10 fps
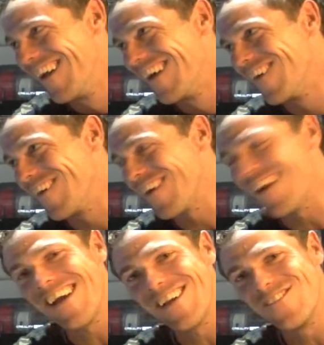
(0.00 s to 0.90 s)
Or an
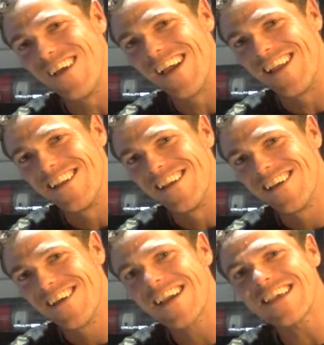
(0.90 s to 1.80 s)
Iron Man.
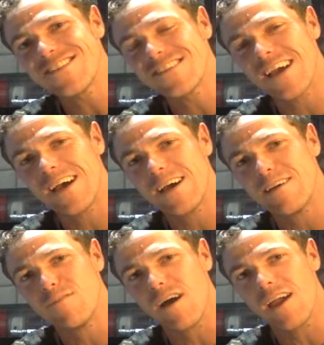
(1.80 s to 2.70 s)
I guess
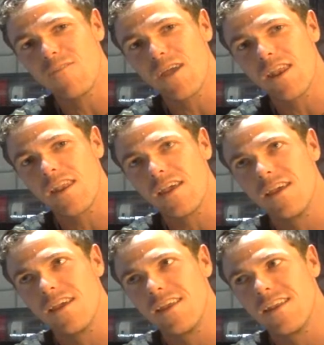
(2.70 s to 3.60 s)
Iron Man,
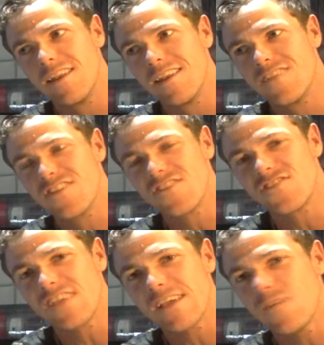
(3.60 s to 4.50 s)
and is it the
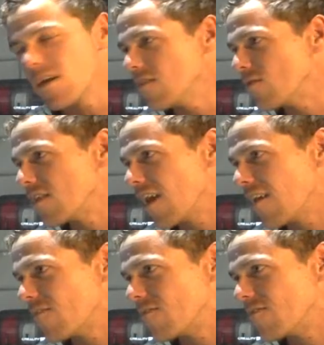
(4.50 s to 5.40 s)
second one when they
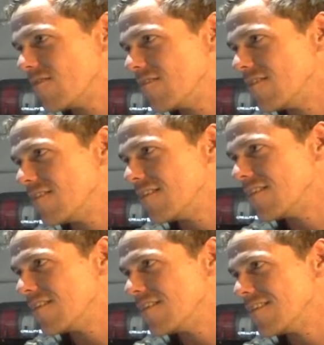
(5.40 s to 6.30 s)
have?
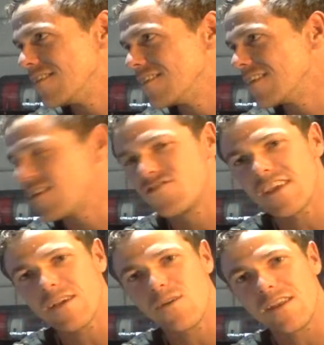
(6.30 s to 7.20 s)
Yeah, the
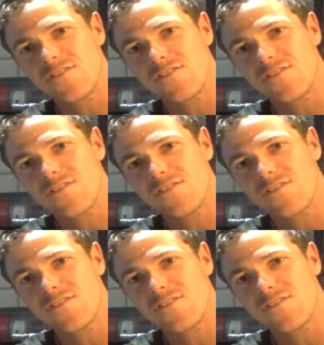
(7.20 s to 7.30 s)
second one.